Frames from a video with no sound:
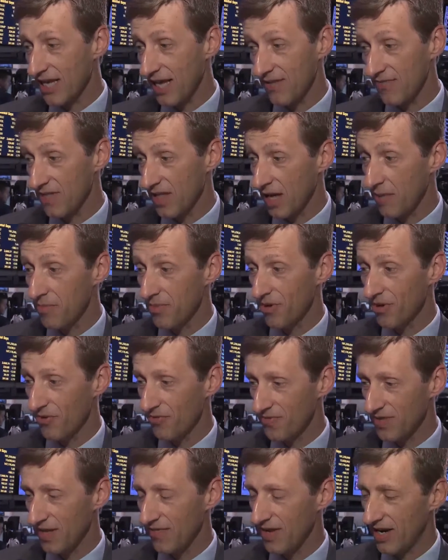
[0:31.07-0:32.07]
have number
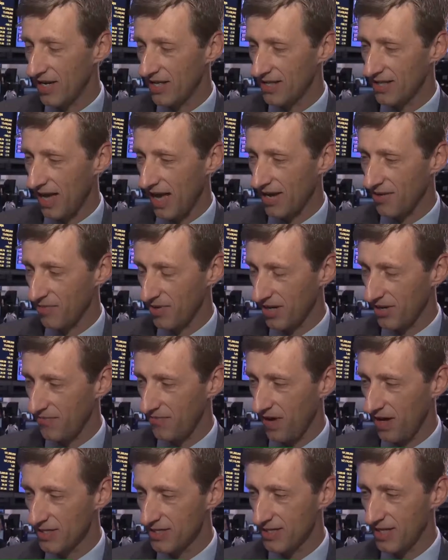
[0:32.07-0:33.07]
of dividend equity
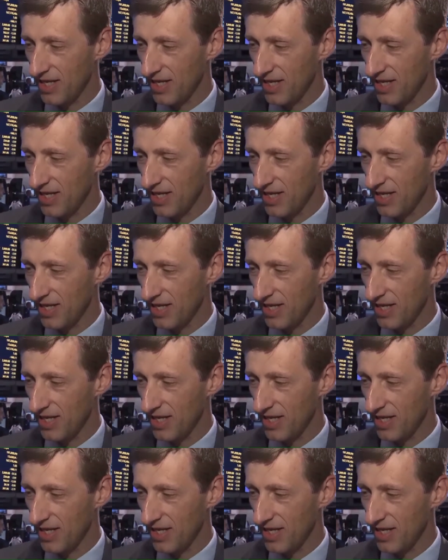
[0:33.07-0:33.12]
funds.